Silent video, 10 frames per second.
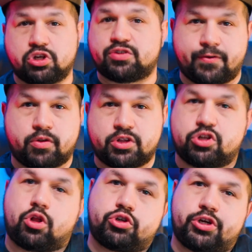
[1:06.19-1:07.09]
Just full
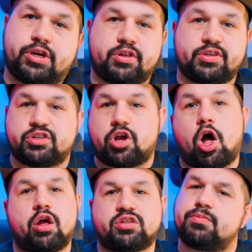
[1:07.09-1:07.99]
disclosure here, this is
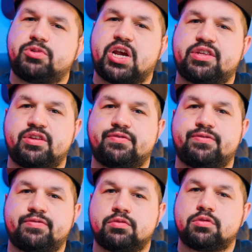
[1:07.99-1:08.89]
all
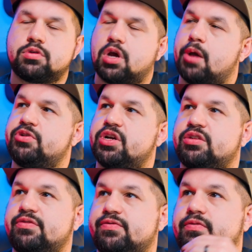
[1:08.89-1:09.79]
subjective.
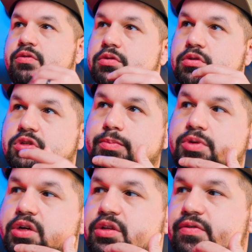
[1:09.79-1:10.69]
Objective?
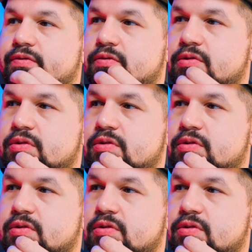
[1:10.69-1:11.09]
Subjective?